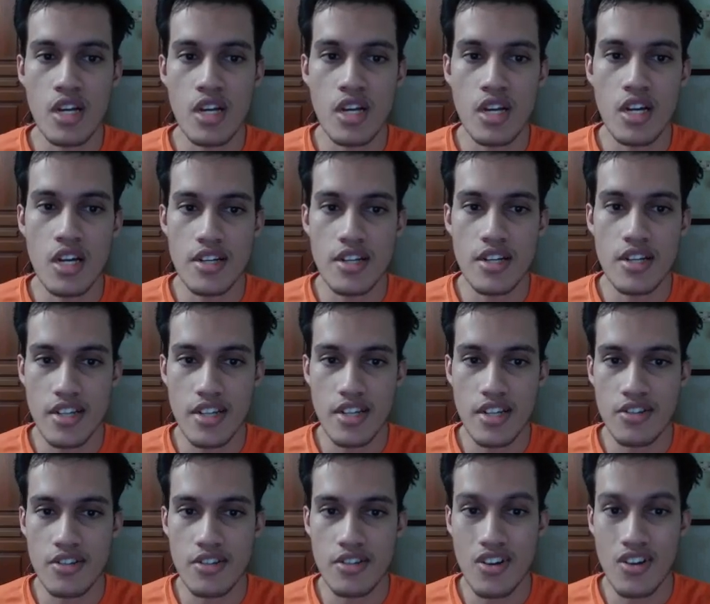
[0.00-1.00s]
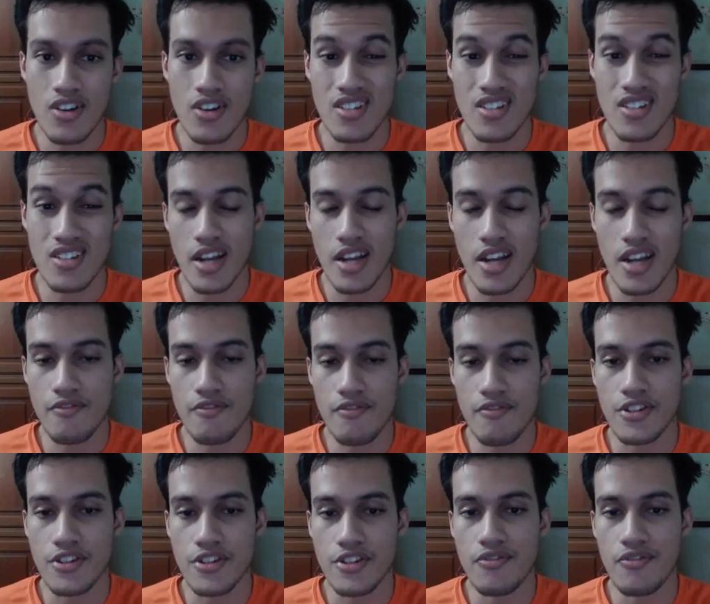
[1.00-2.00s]
the Sacred Swords in an average
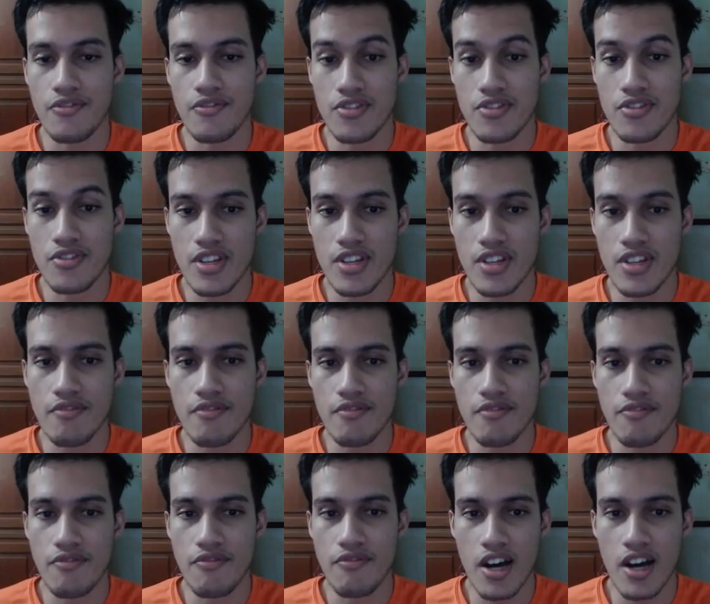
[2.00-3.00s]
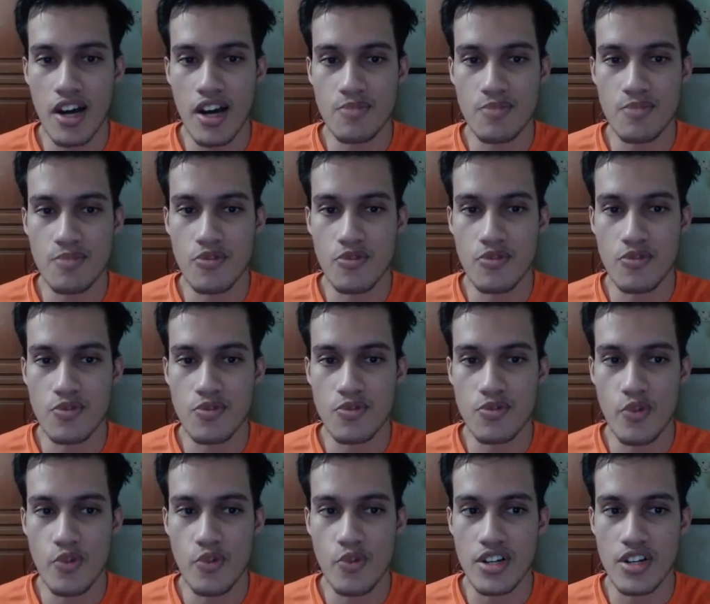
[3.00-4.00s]
of 3 fast moves,
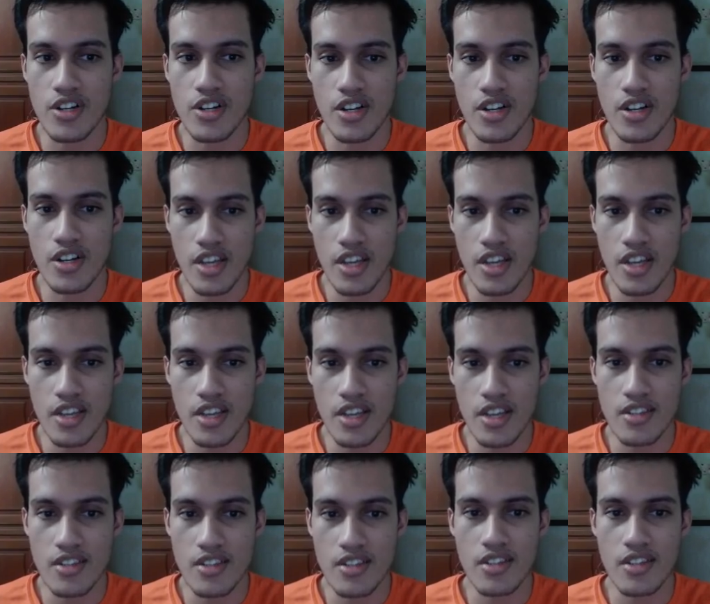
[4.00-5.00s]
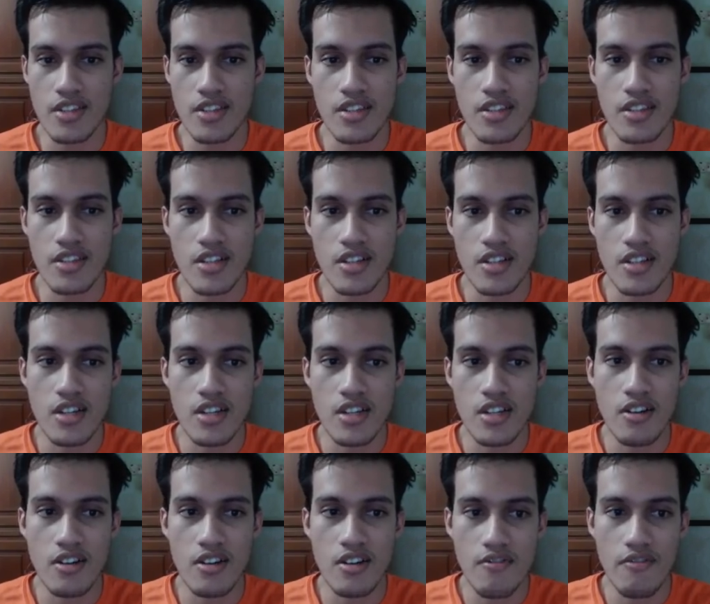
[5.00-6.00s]
which is
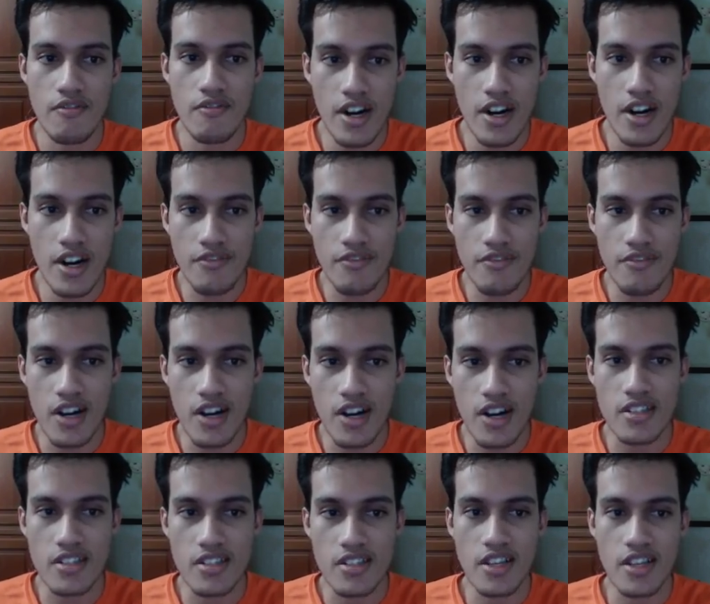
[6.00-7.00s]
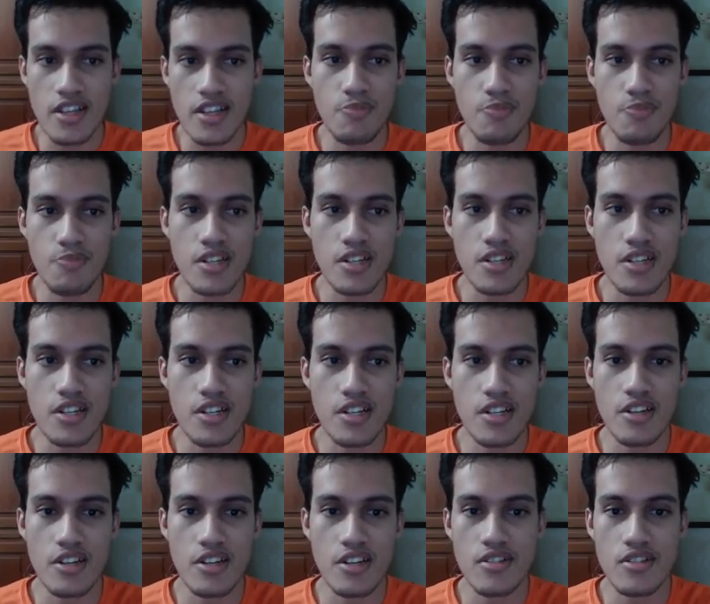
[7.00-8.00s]
very fast, especially
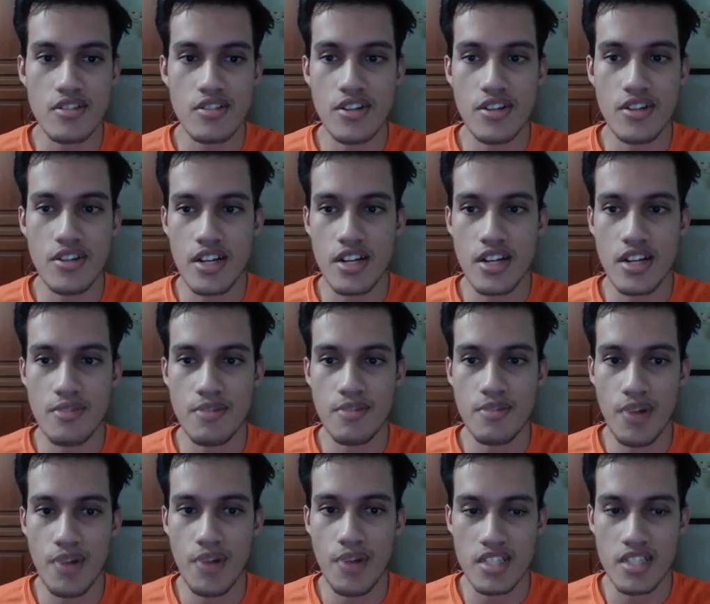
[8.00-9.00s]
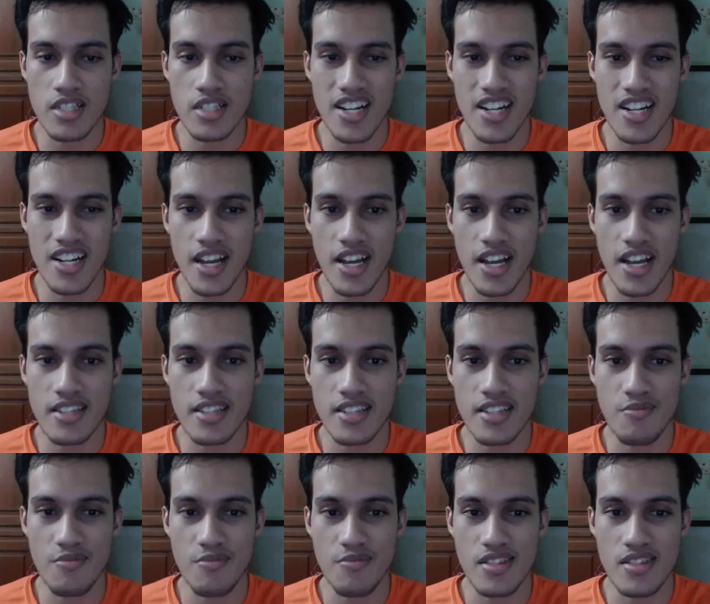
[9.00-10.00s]
considering the bulk that it has. It
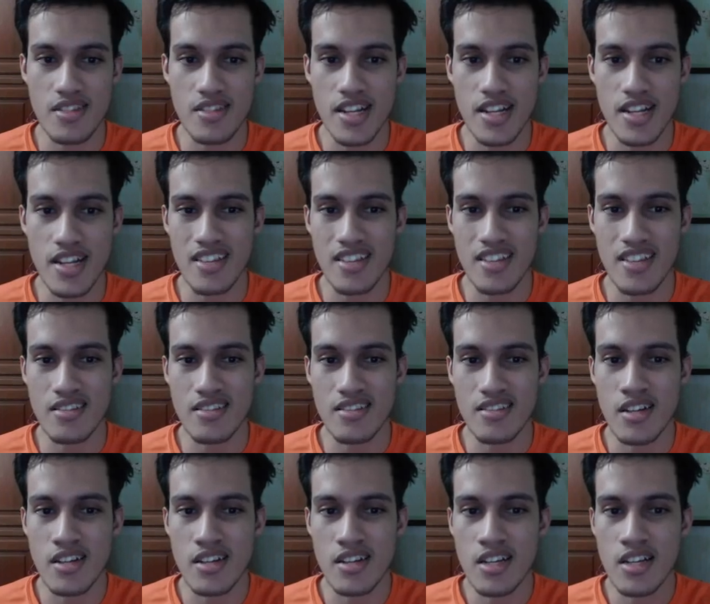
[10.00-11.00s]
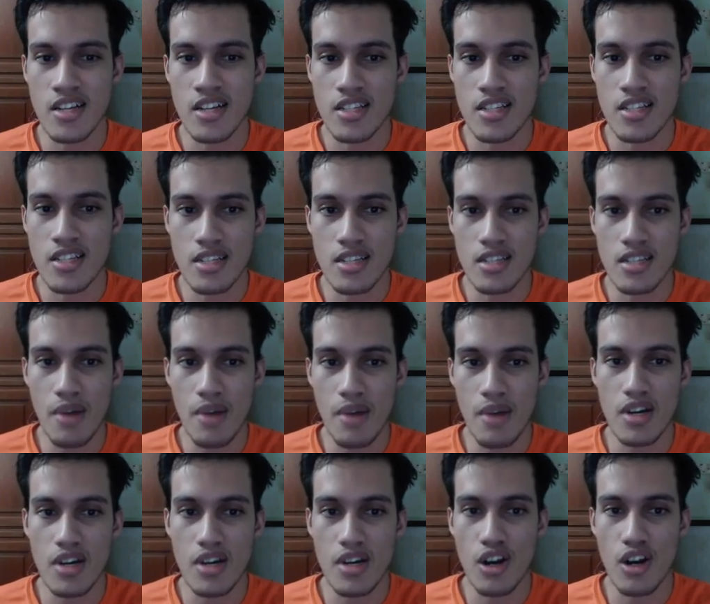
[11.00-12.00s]
means that it can spam a
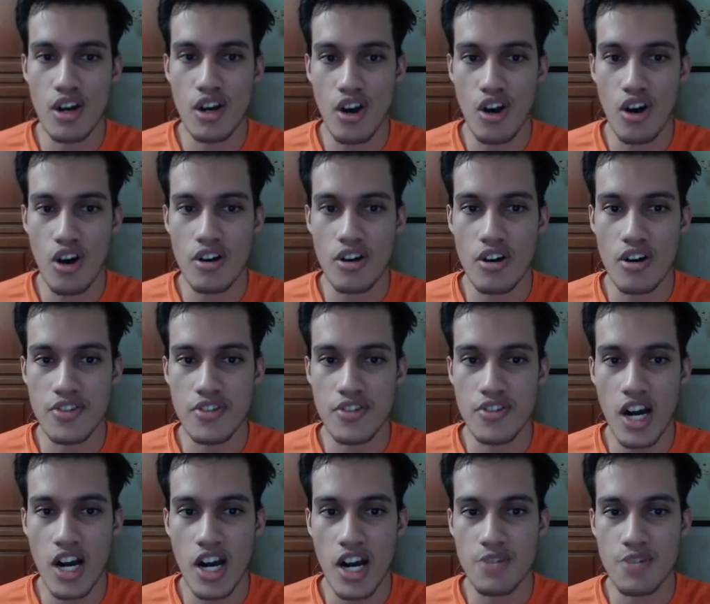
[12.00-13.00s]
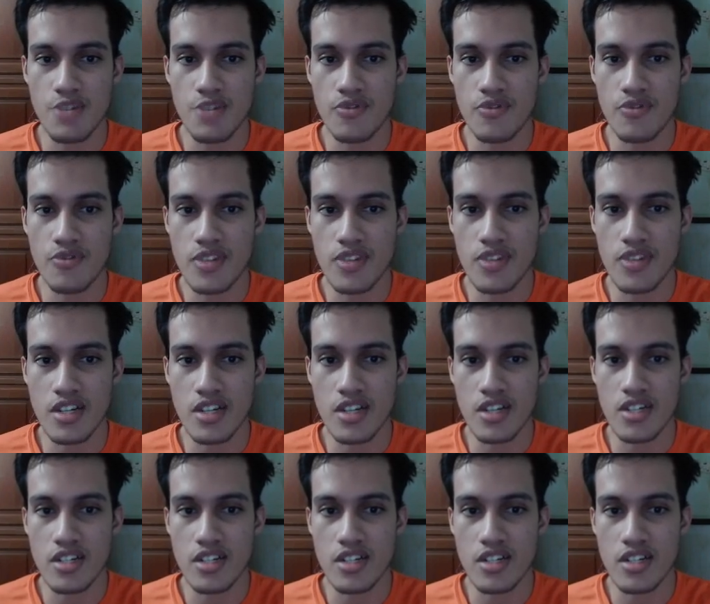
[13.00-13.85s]
lot of charge moves here,